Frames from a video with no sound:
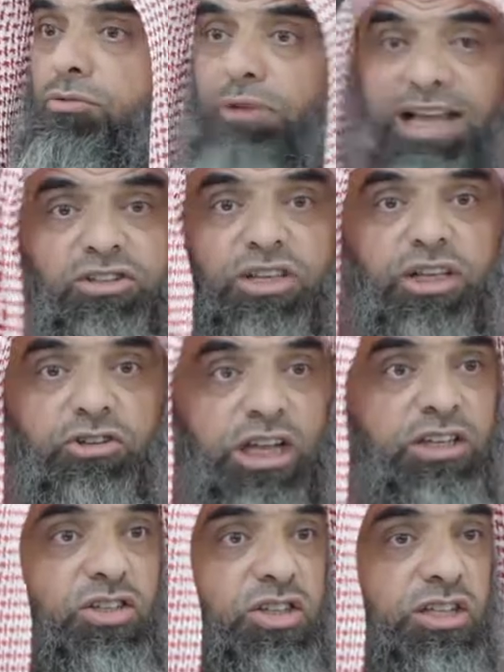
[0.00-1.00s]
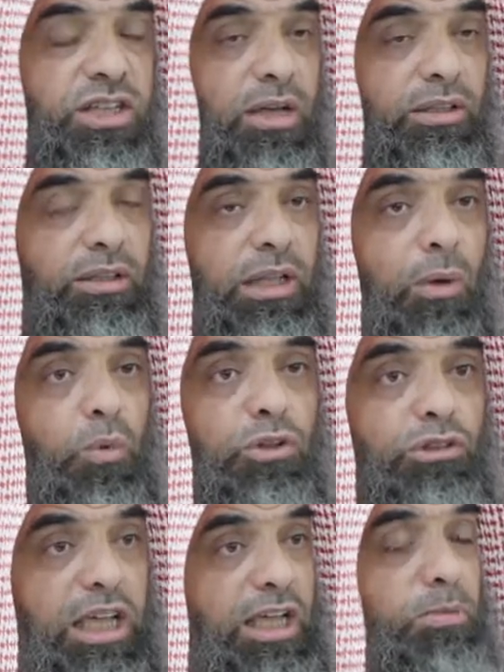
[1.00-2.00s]
drastic changes that, that
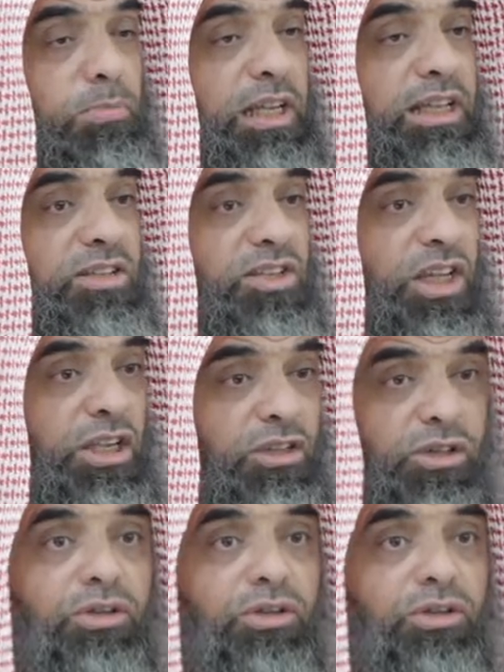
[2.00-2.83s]
will take place in the